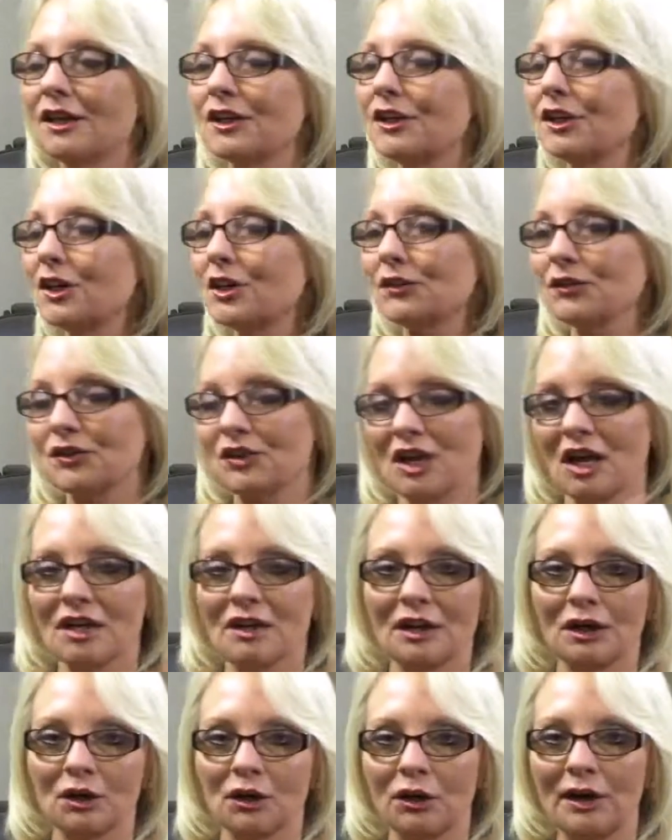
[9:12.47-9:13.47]
You've done
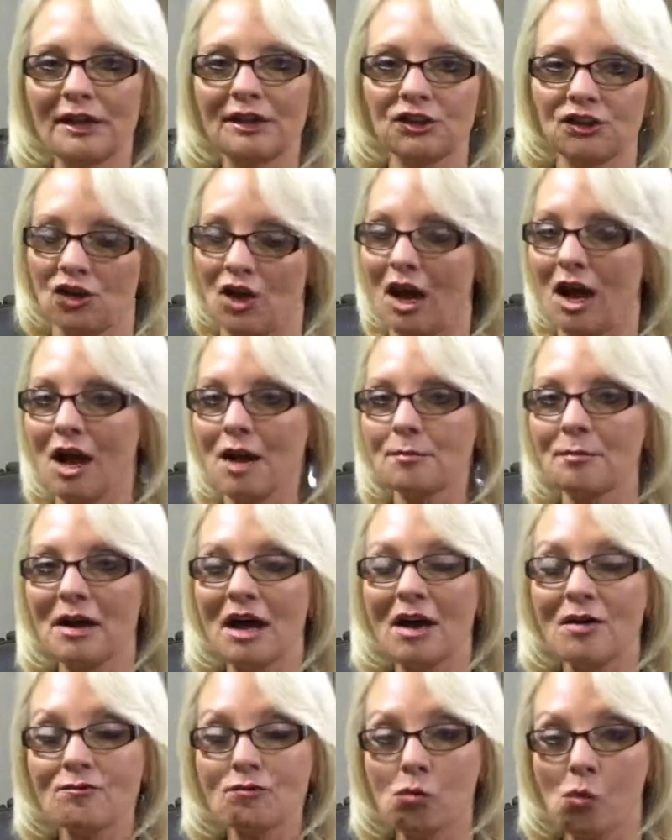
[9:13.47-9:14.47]
a great job
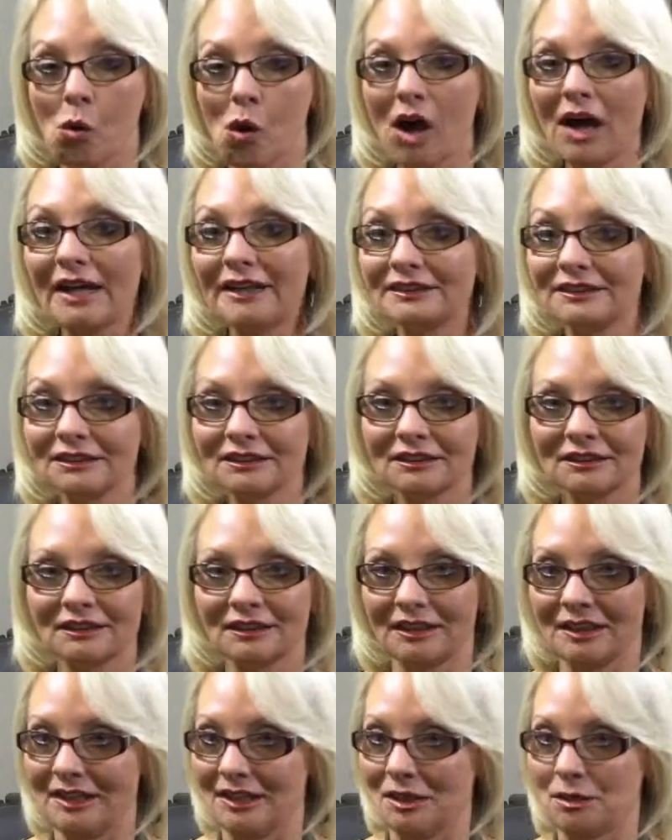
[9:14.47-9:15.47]
of 1,
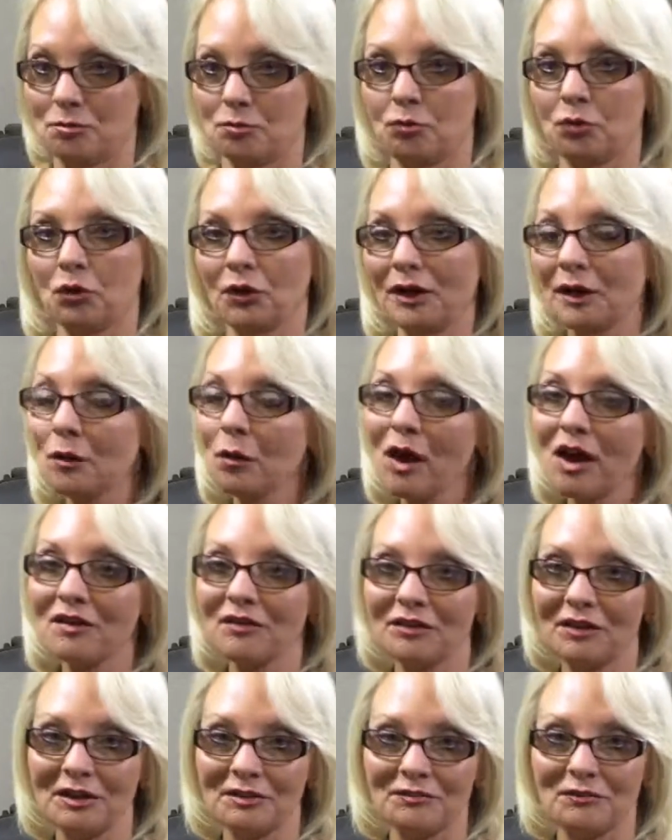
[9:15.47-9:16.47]
getting
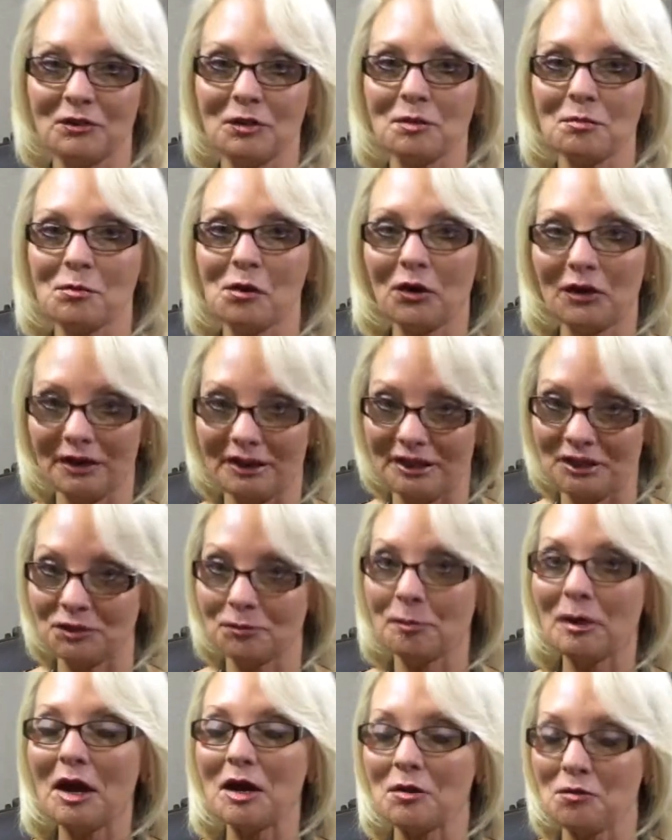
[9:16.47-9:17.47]
pre-qualified for a
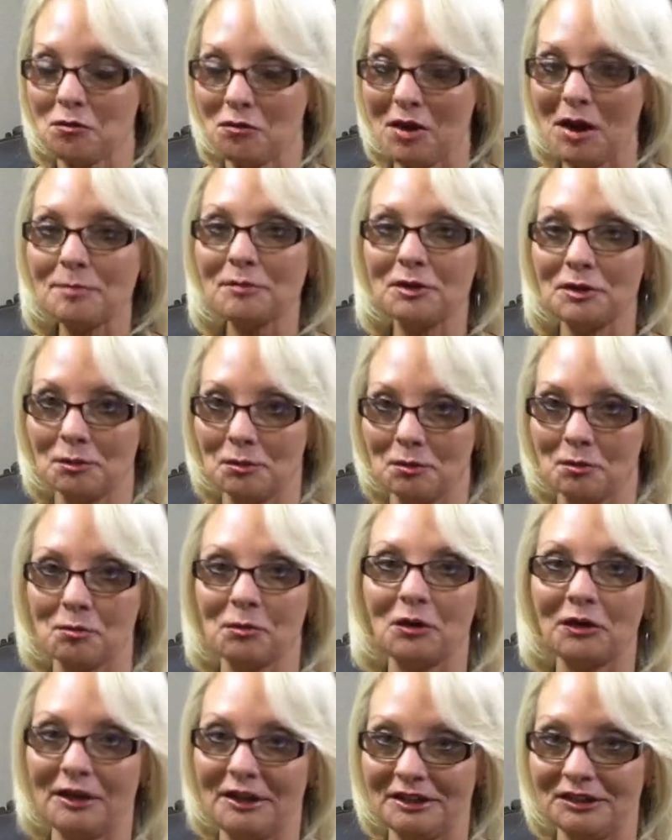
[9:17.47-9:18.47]
mortgage by a reputable
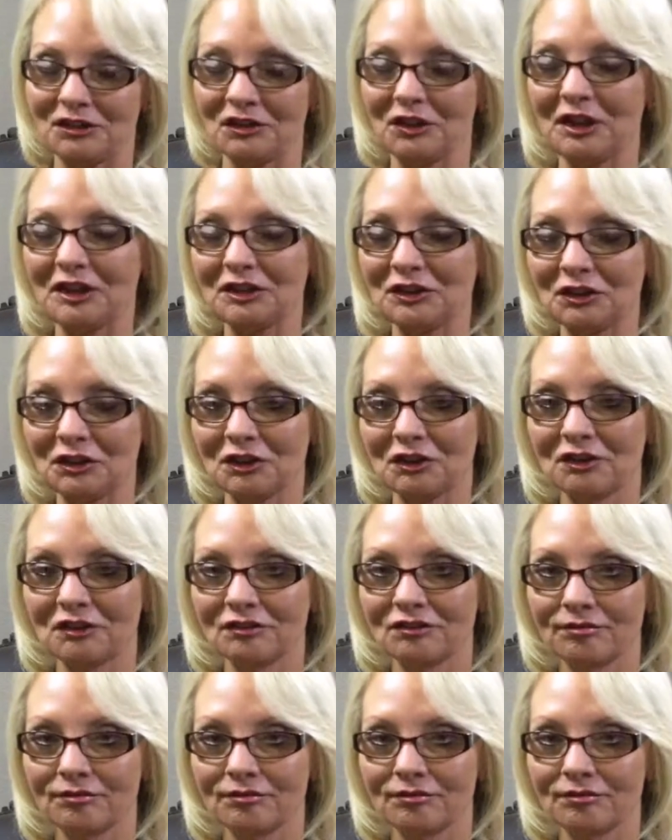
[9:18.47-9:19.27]
mortgage lender.